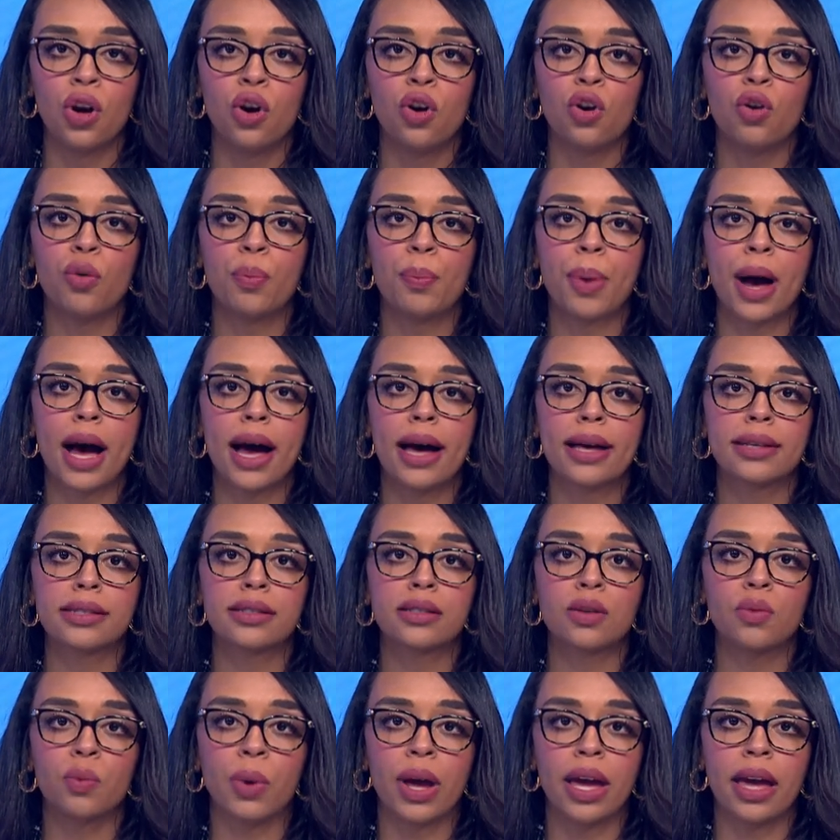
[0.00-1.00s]
who
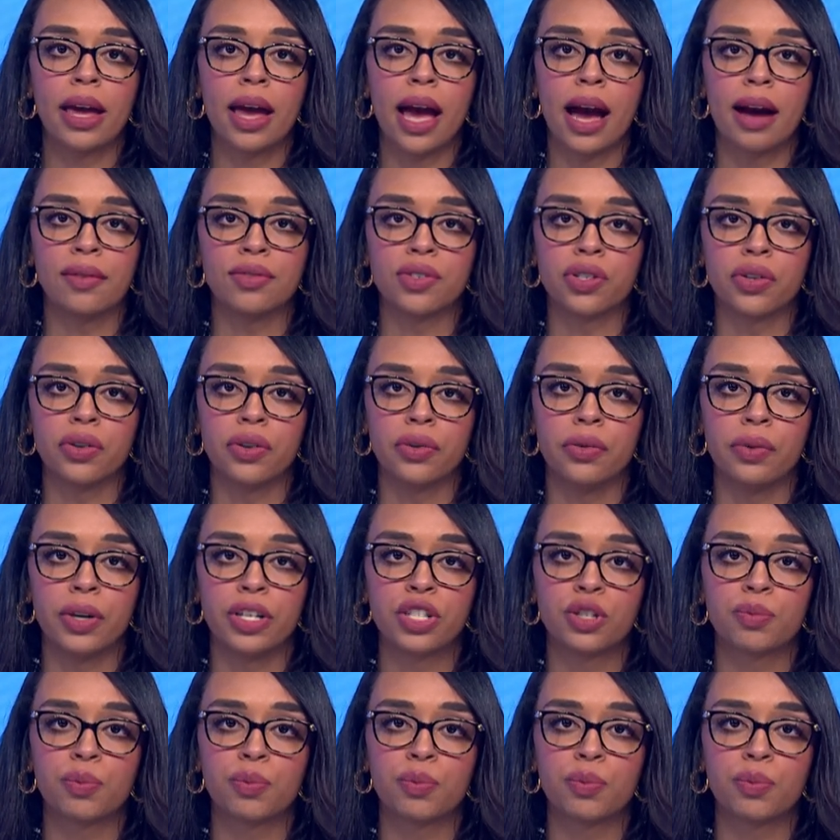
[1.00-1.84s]
passed away after a rich